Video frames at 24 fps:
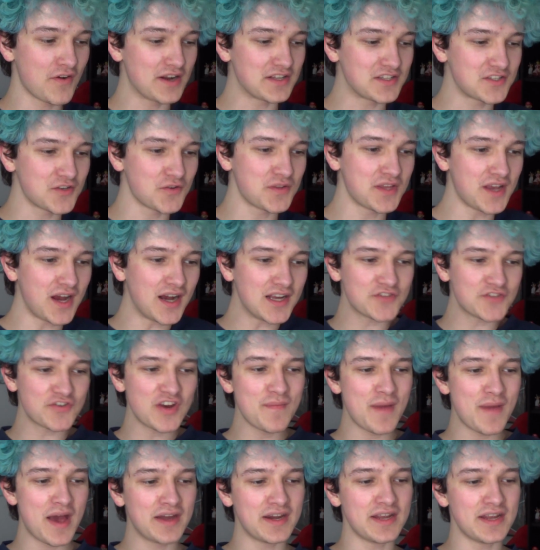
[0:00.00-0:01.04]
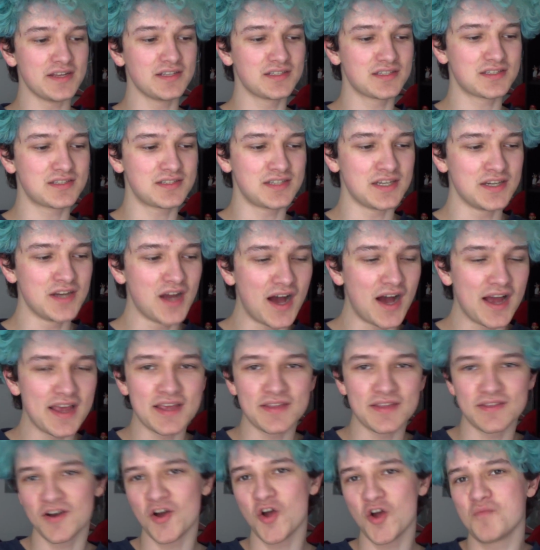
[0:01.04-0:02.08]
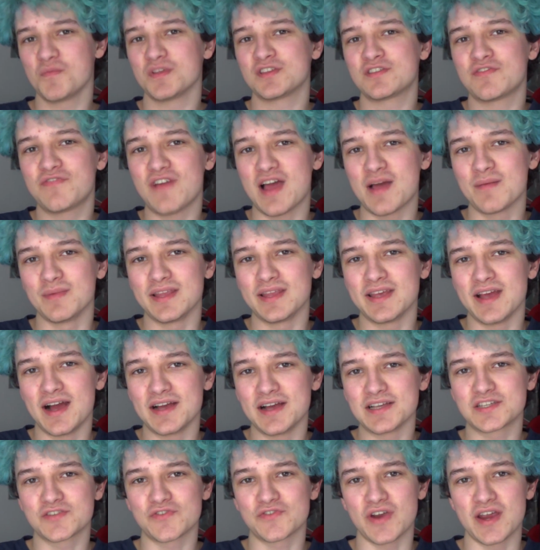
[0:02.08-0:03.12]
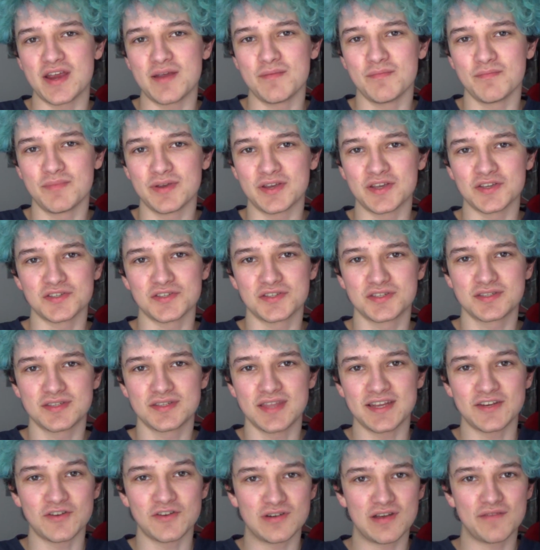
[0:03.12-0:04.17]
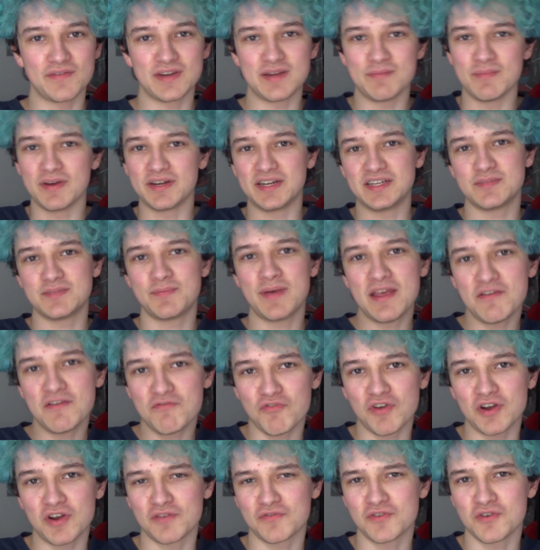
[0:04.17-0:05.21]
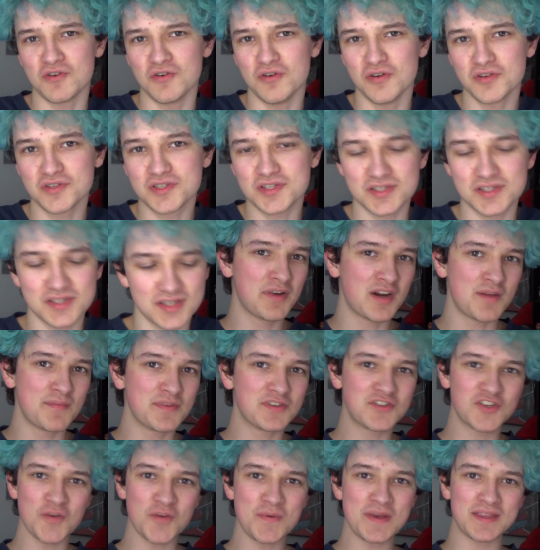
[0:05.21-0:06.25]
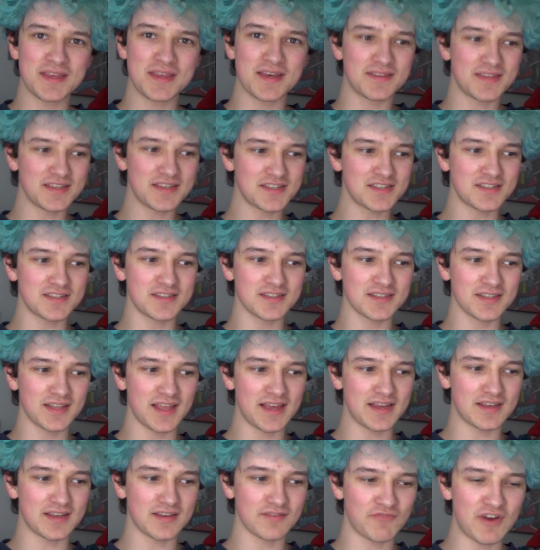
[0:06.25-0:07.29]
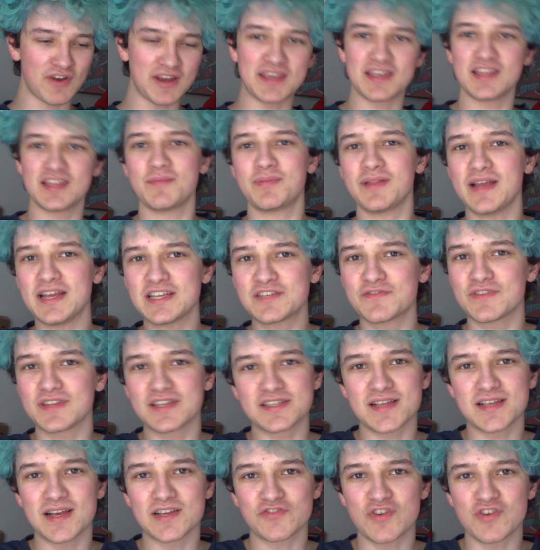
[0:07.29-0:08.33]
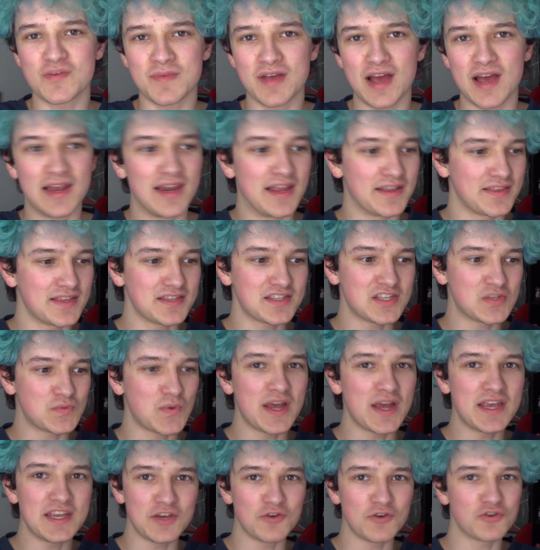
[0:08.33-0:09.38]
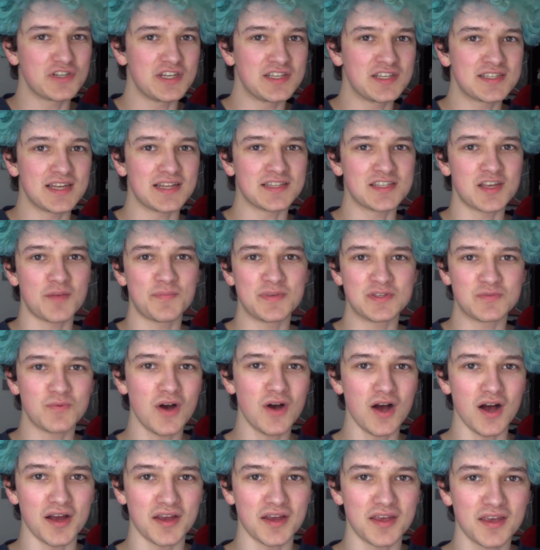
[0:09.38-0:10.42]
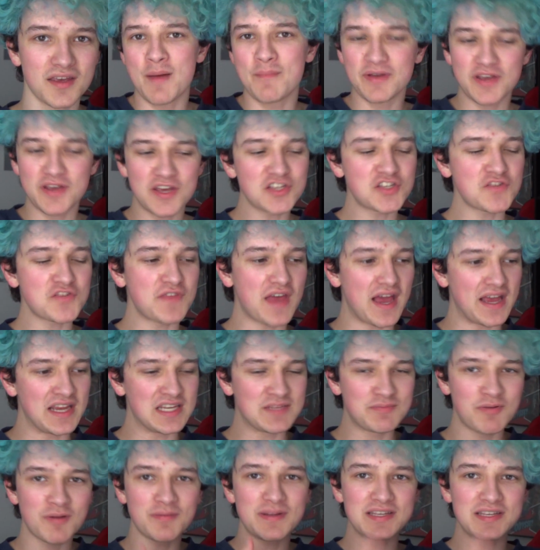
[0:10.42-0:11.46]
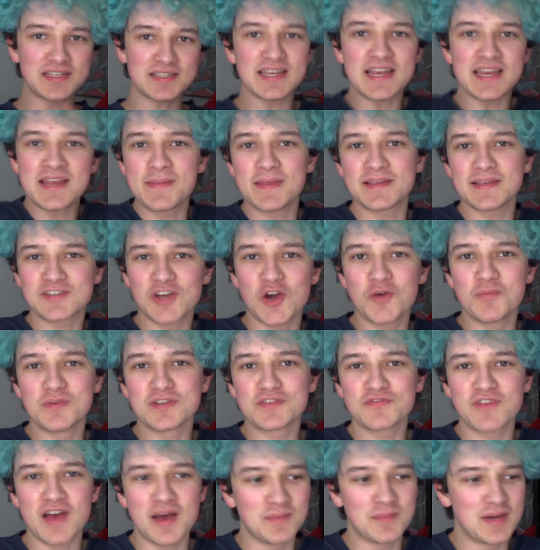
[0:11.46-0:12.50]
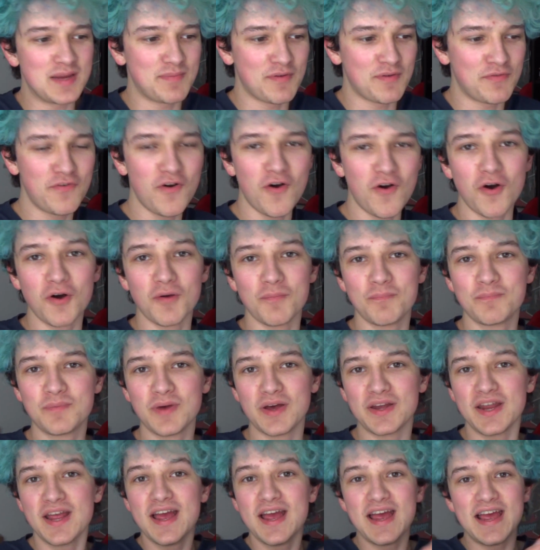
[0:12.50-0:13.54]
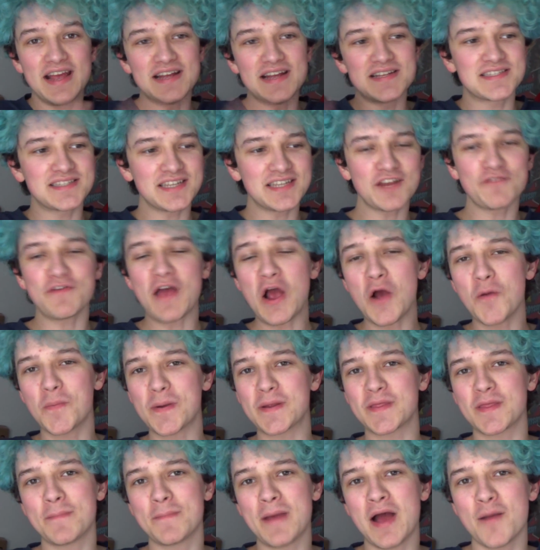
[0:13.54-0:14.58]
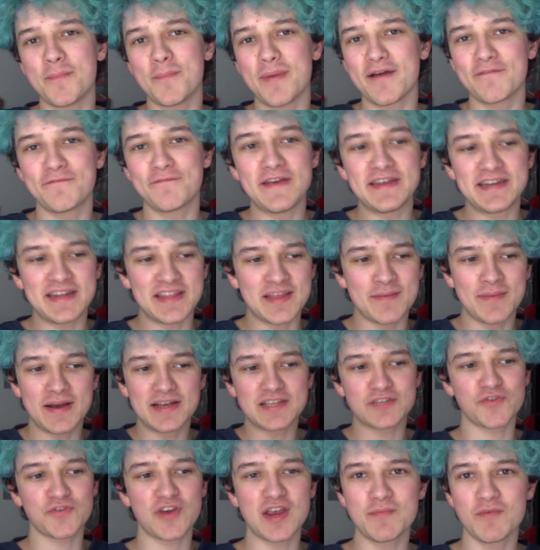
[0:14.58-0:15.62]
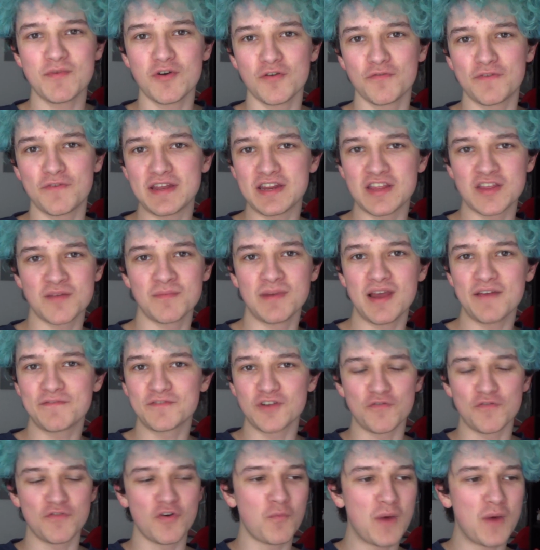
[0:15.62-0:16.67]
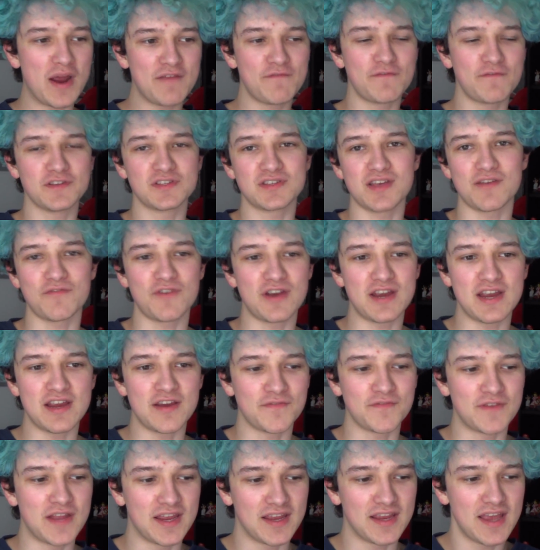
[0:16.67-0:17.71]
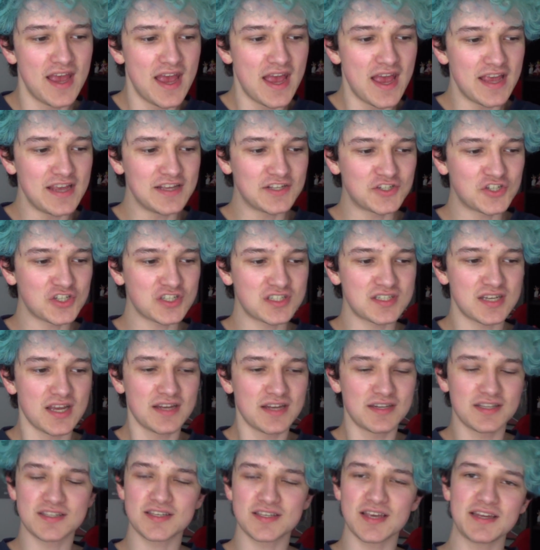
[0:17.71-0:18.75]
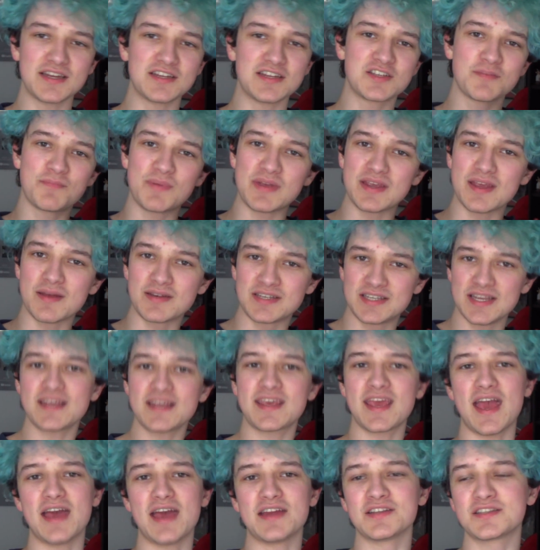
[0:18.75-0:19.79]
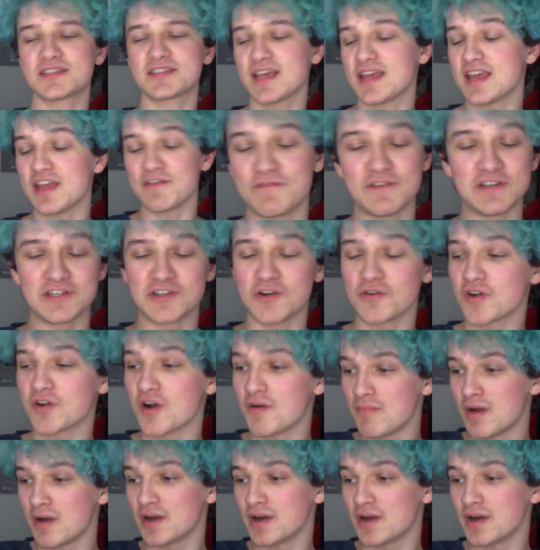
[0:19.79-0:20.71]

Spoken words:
Alright, so the ice cream man is denying the homeless family ice cream because they don't have any money to pay for it, of course. But I'm assuming that this is the, like, regular place for this ice cream guy. Like, this is where he usually sets up his work. And because of that, he's probably seen this homeless family before. But instead of helping them out by feeding them ice cream or feeding them leftover wafers every evening, he's just decided to be a dickhead and say, if you don't got